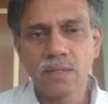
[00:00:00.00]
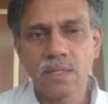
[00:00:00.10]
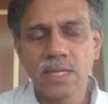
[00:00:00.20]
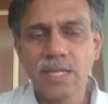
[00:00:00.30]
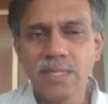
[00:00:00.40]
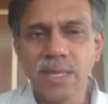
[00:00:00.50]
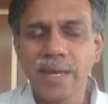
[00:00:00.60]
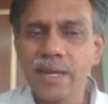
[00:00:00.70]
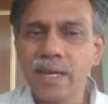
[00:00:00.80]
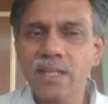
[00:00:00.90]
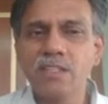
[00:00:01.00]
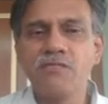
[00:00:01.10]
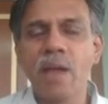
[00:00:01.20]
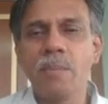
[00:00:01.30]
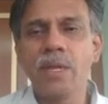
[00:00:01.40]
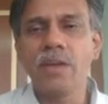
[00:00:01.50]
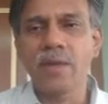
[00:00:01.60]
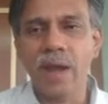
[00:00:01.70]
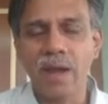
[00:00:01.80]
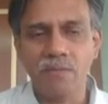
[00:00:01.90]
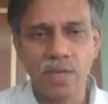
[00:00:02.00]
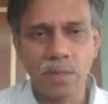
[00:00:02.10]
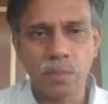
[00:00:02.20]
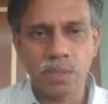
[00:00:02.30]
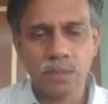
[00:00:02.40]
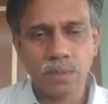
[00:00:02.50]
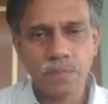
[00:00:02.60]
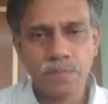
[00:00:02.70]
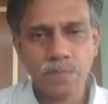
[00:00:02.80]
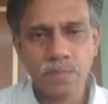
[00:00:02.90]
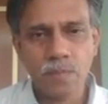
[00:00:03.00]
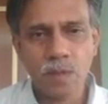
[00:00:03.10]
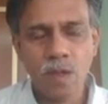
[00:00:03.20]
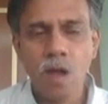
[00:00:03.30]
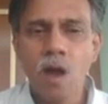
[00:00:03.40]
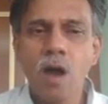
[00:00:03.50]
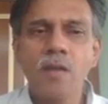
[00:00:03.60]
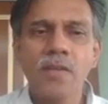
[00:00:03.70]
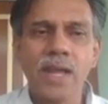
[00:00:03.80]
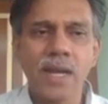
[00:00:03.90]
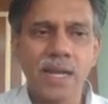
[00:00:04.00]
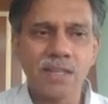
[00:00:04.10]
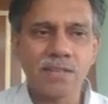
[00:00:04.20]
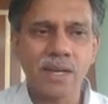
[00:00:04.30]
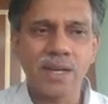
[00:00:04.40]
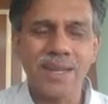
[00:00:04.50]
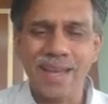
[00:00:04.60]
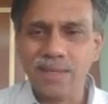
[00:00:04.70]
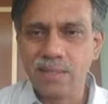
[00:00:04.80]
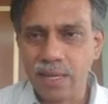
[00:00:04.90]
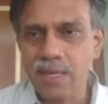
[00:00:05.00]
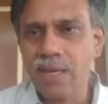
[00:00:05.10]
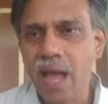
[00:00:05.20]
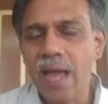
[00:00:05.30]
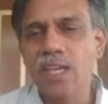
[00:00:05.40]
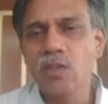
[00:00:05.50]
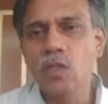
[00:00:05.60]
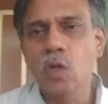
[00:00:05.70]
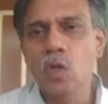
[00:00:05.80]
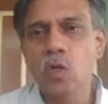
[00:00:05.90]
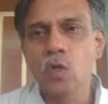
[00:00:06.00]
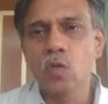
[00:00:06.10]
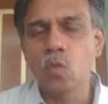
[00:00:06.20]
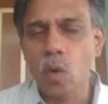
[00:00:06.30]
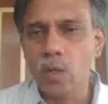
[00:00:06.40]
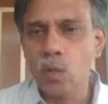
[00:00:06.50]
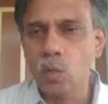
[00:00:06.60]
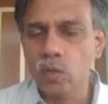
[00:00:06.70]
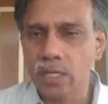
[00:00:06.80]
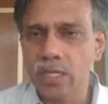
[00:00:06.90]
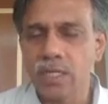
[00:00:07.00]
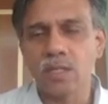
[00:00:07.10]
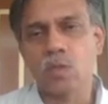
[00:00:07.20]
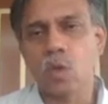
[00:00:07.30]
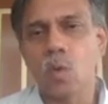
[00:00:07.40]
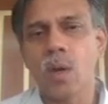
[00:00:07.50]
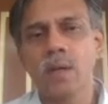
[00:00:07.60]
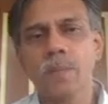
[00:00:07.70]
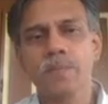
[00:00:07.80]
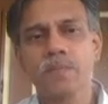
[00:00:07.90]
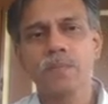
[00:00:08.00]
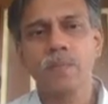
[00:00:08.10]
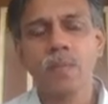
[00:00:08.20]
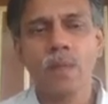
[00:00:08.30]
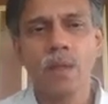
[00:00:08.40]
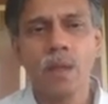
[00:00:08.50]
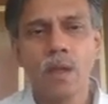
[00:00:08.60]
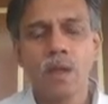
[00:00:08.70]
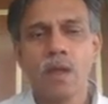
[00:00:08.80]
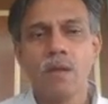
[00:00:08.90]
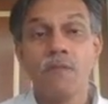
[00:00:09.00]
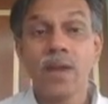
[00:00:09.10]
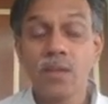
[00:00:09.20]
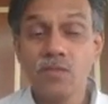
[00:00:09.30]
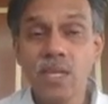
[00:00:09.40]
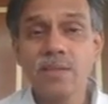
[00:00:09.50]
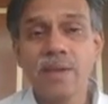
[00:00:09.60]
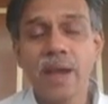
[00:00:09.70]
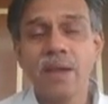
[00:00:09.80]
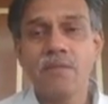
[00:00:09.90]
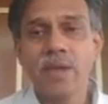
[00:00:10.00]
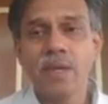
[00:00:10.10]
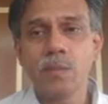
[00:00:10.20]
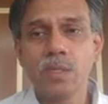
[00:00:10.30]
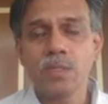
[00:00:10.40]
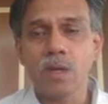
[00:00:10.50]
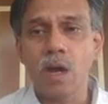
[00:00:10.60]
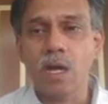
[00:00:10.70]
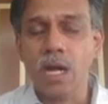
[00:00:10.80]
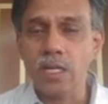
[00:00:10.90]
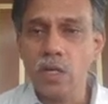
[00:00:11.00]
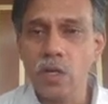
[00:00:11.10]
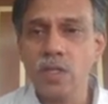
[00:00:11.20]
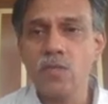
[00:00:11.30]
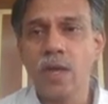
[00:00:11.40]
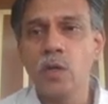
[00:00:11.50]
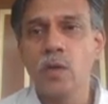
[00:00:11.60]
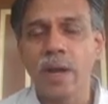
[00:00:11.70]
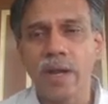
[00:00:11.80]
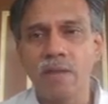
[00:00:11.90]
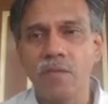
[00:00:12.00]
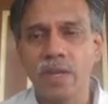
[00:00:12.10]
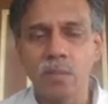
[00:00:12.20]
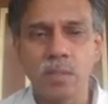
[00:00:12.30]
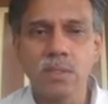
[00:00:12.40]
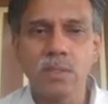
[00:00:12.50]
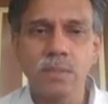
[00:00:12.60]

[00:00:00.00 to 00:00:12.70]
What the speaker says: is an indexed family of random variables, or we can construct xi, I is equal to 1, 2, 3 and so on. Whereas these random variables are continuous valued random variables,